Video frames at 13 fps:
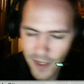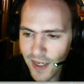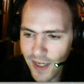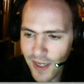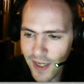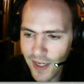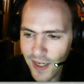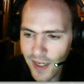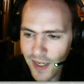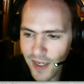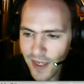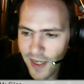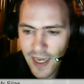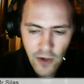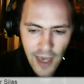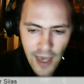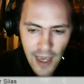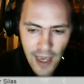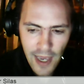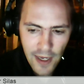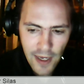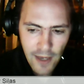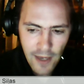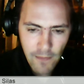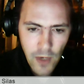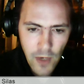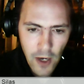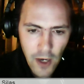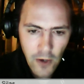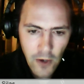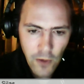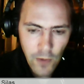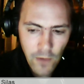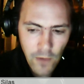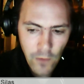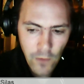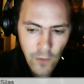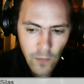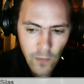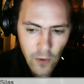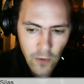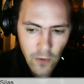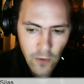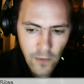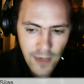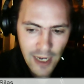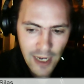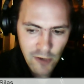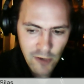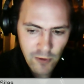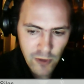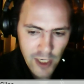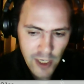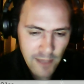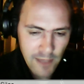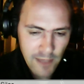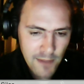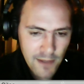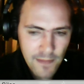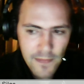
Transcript: yeah, you can go to one of your more natural shapes.